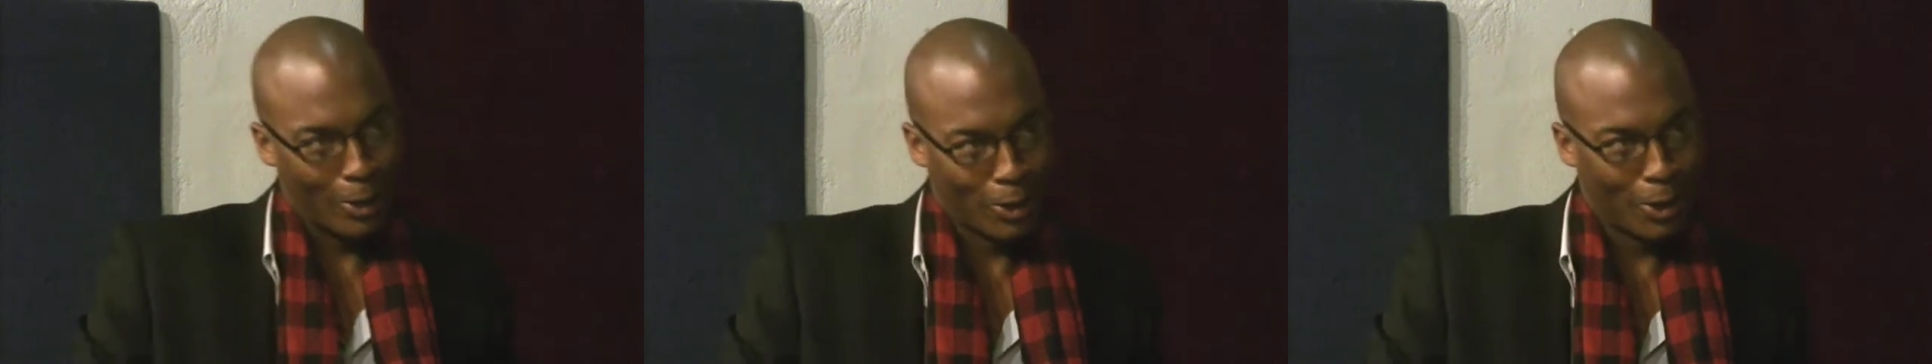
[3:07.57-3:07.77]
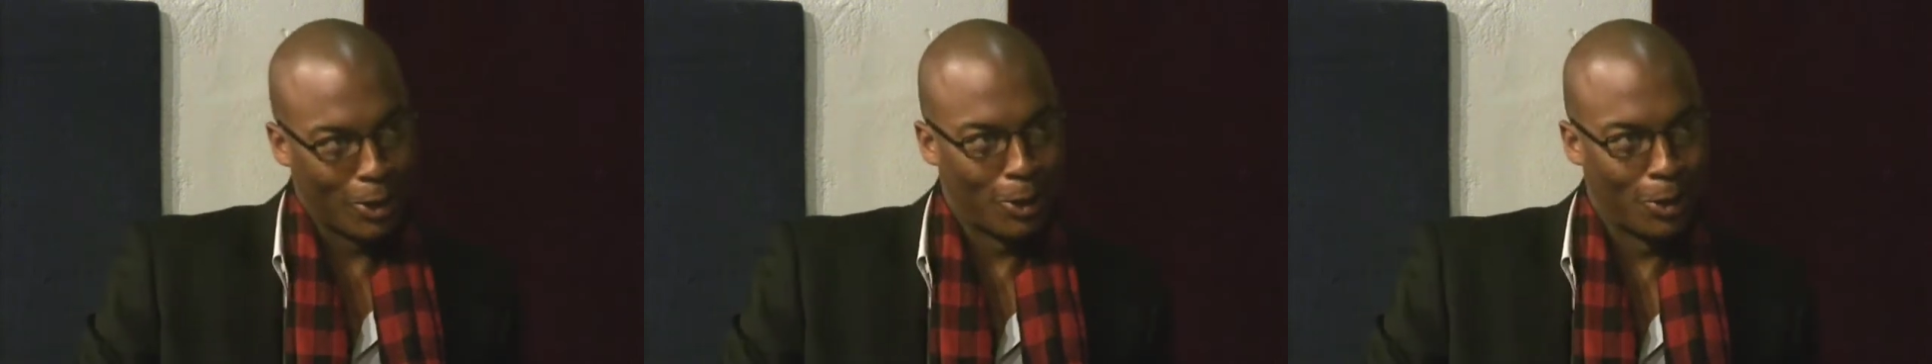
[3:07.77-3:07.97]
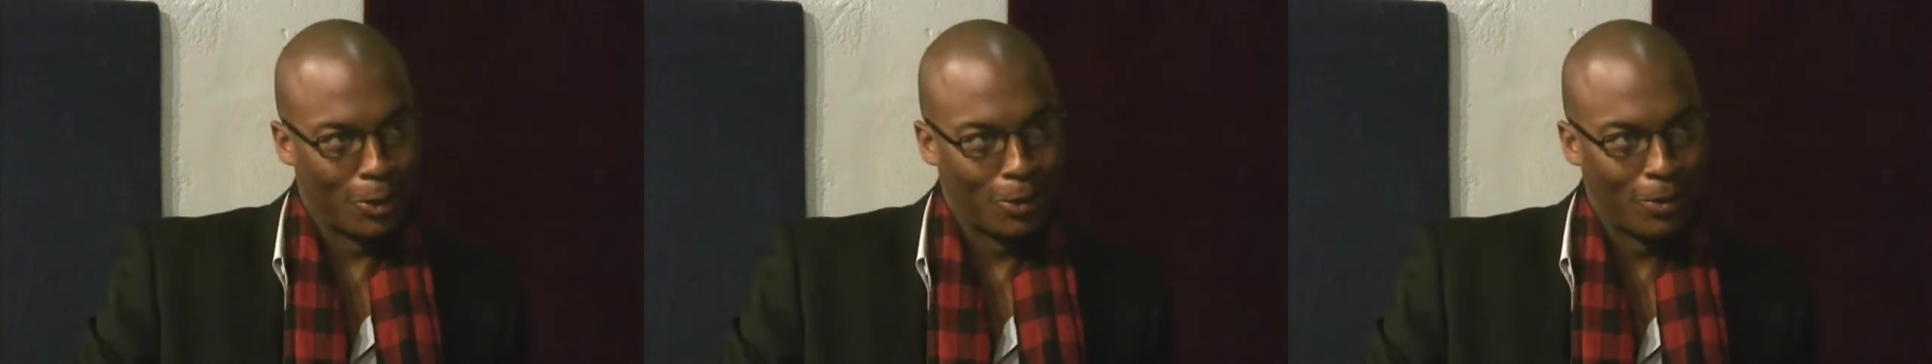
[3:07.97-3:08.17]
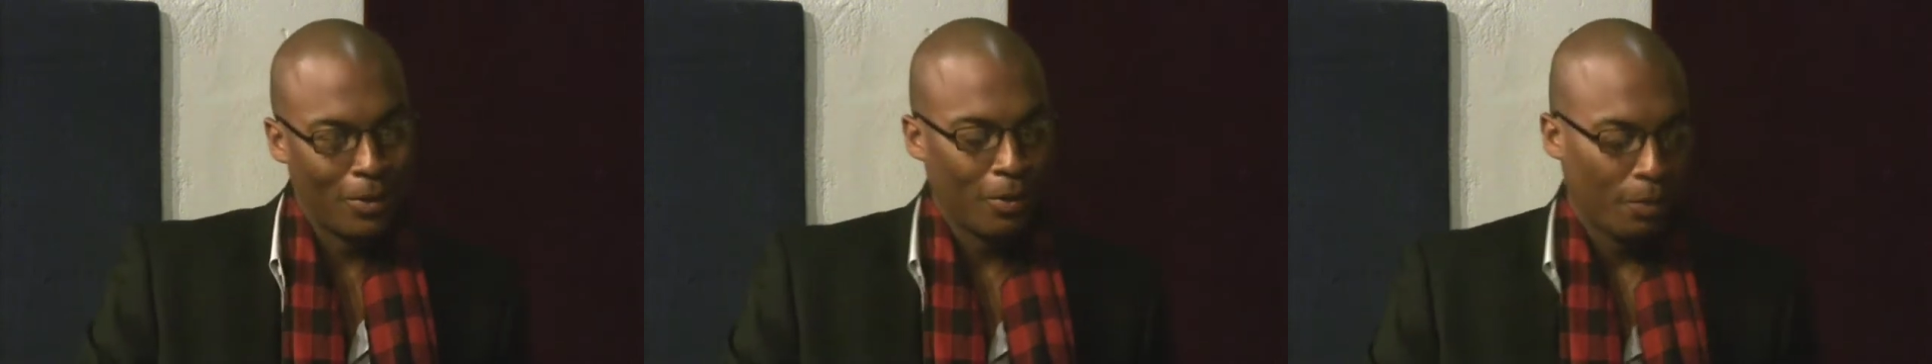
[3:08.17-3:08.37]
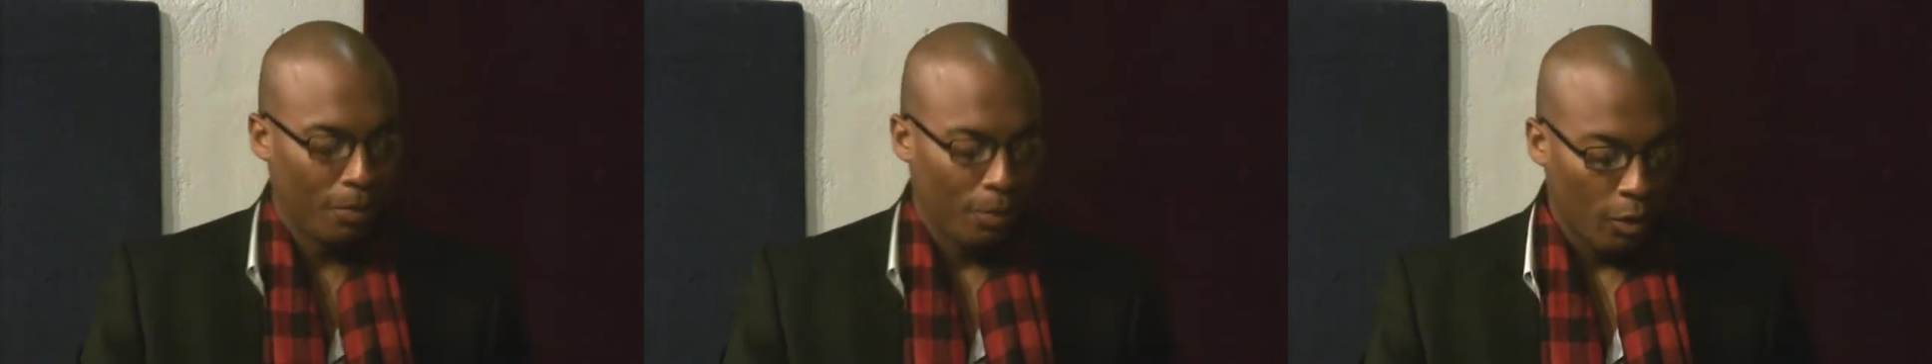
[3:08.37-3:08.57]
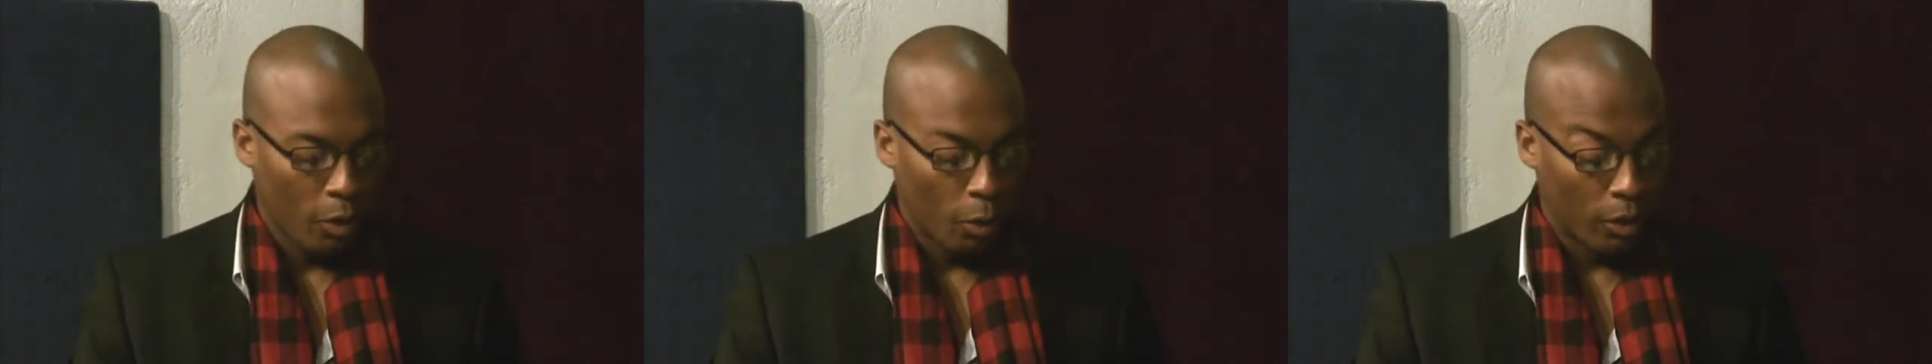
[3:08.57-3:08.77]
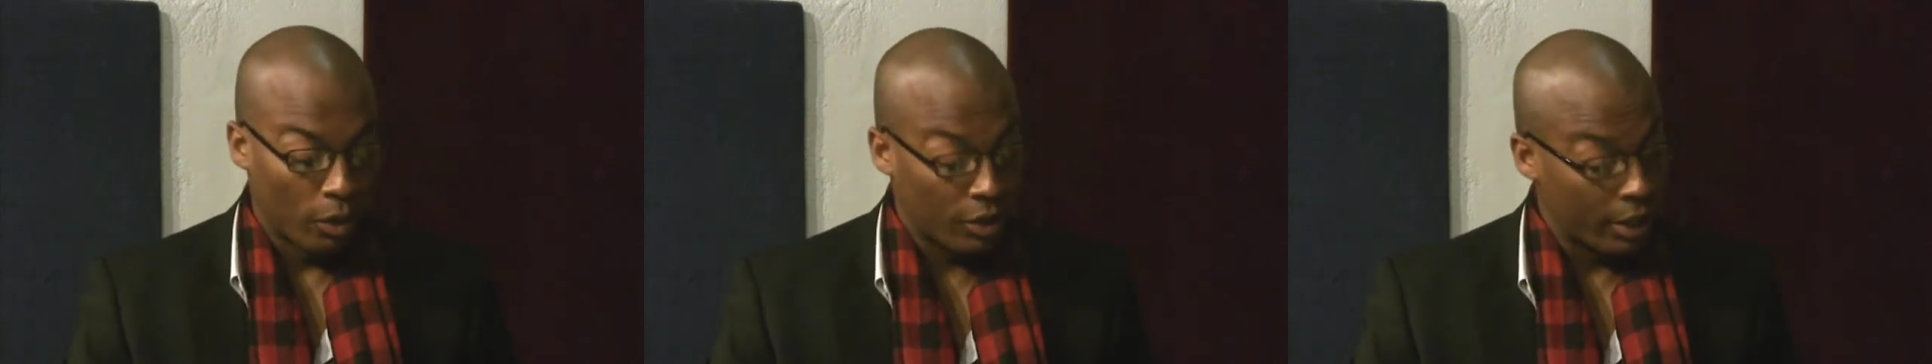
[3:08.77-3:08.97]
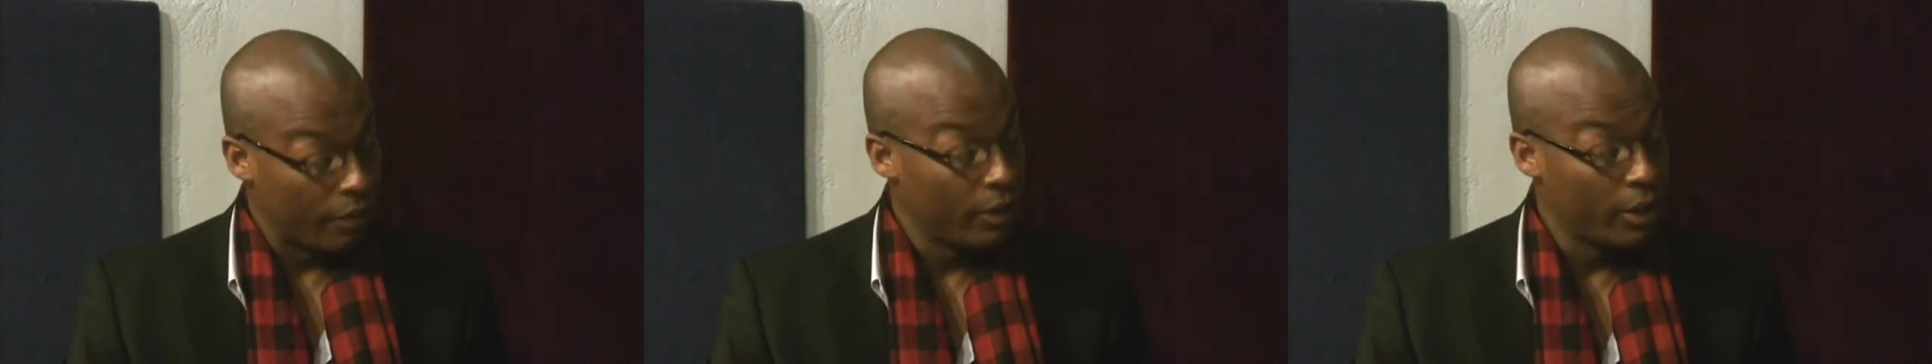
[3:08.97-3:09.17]
Central with
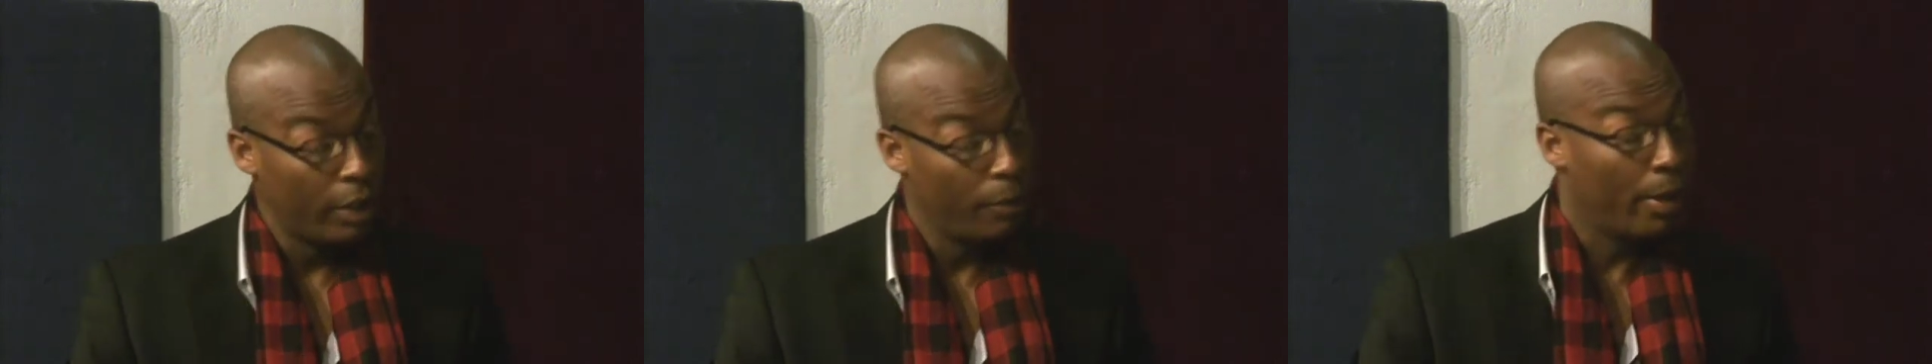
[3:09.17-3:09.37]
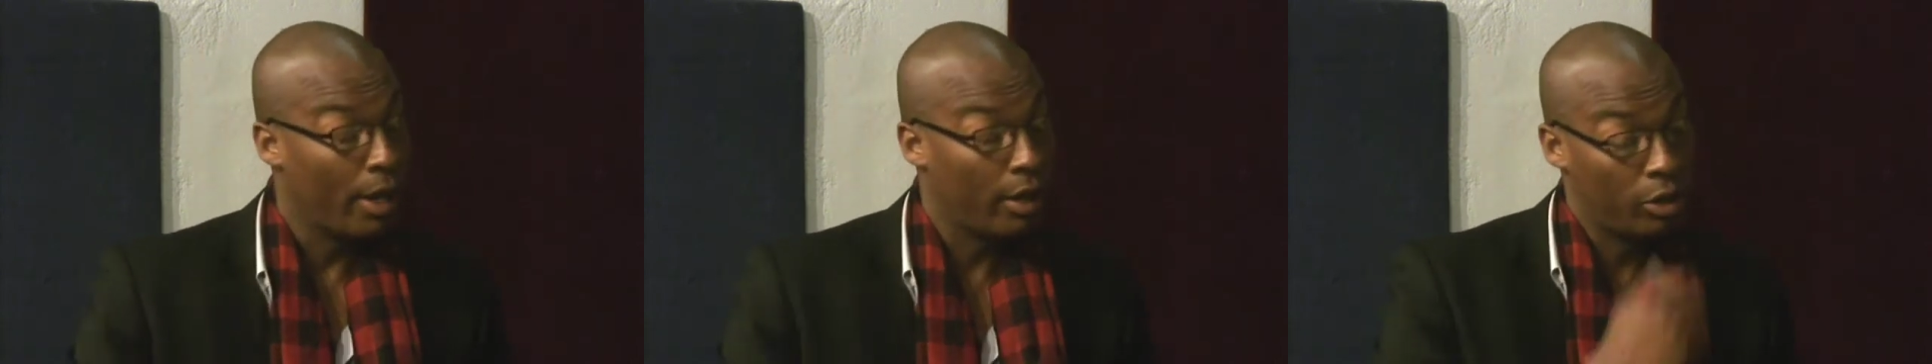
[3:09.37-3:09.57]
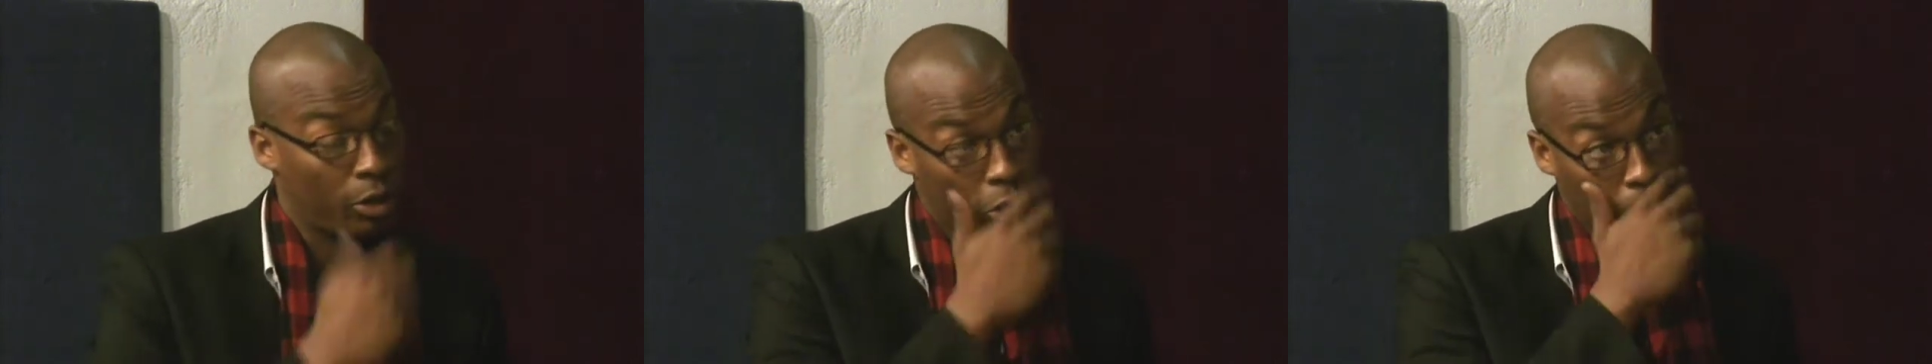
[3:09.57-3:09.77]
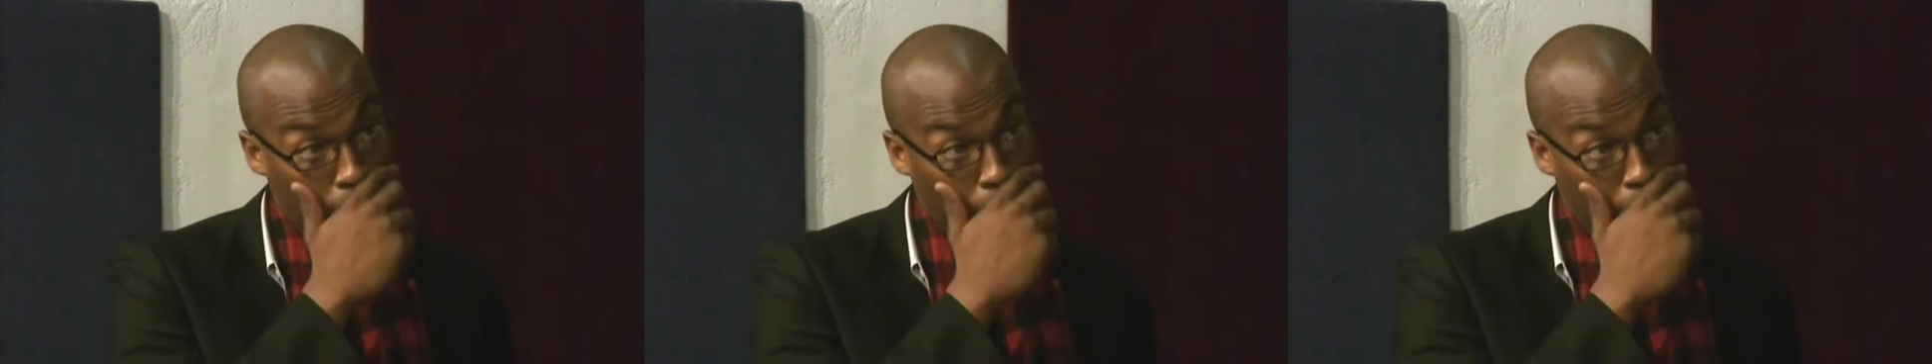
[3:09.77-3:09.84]
17 passengers